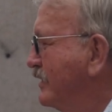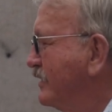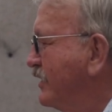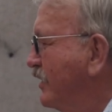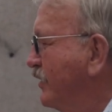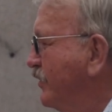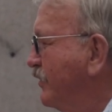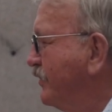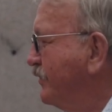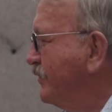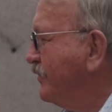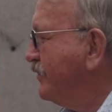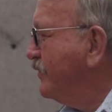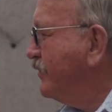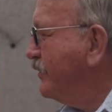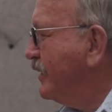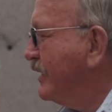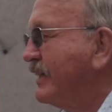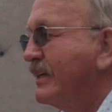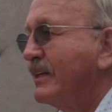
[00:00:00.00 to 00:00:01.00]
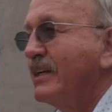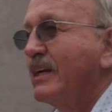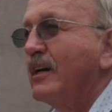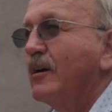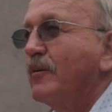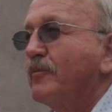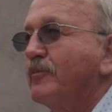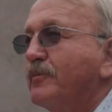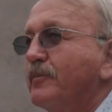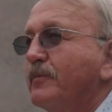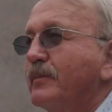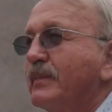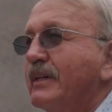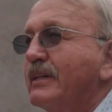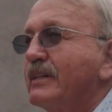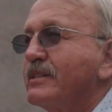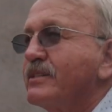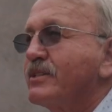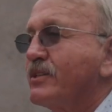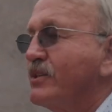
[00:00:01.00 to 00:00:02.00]
so we can help
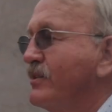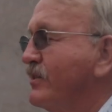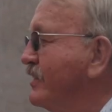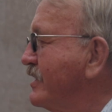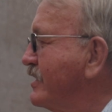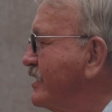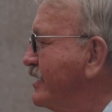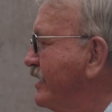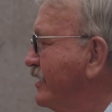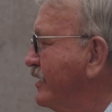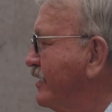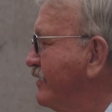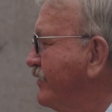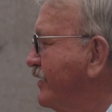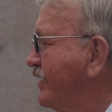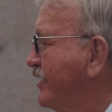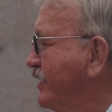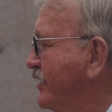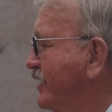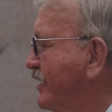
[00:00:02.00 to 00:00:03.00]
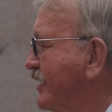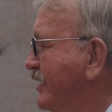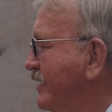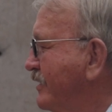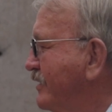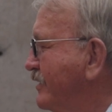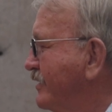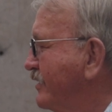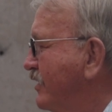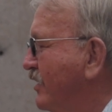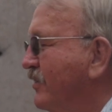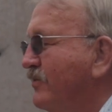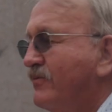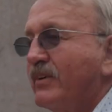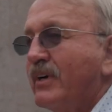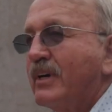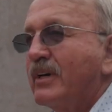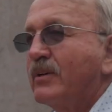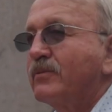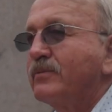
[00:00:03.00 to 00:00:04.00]
students in the future. So
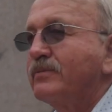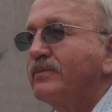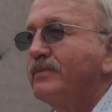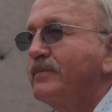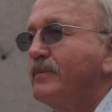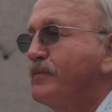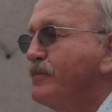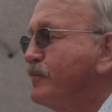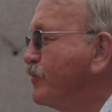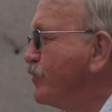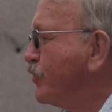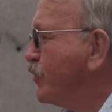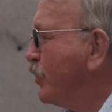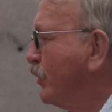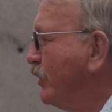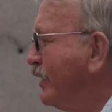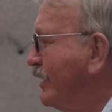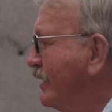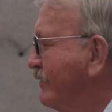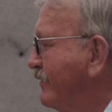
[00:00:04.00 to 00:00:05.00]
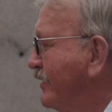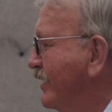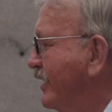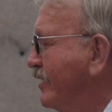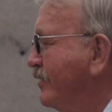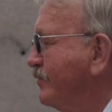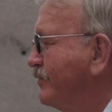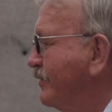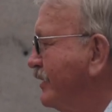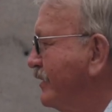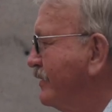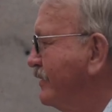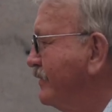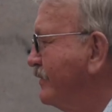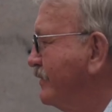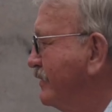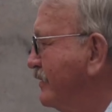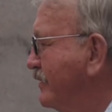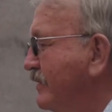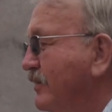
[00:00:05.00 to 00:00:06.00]
far, we have helped
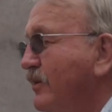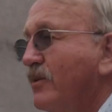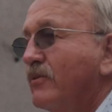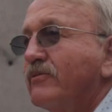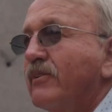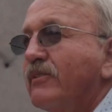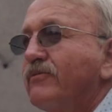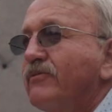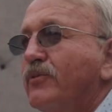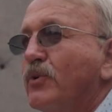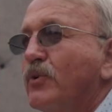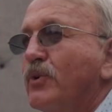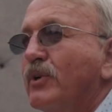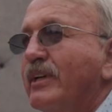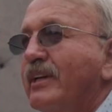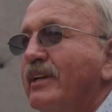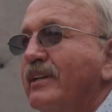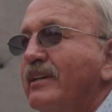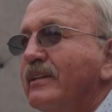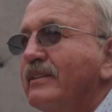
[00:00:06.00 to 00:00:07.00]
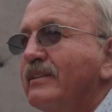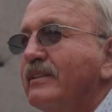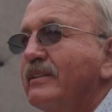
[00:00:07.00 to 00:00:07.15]
over 40